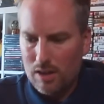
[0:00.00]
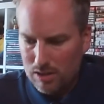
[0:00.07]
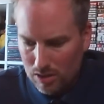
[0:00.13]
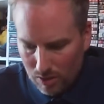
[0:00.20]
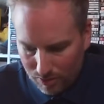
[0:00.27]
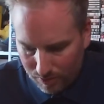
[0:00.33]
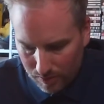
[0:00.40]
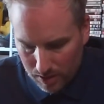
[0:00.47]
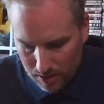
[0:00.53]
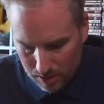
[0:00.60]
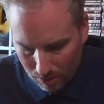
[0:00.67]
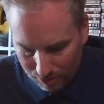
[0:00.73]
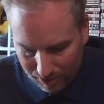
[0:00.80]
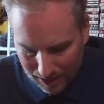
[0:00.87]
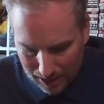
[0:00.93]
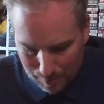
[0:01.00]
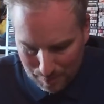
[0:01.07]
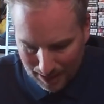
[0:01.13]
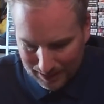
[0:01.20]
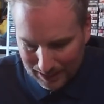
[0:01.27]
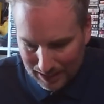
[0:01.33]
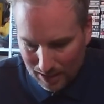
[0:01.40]
You're thinking
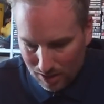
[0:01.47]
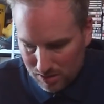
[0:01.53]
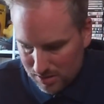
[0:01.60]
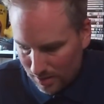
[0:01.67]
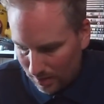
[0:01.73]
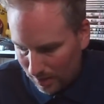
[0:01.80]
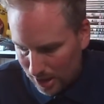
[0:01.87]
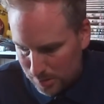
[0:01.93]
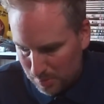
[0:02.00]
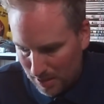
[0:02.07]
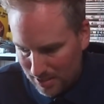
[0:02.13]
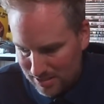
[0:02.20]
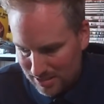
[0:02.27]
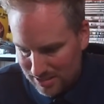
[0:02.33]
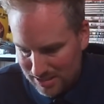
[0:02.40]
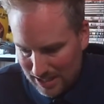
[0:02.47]
Magneto's the last person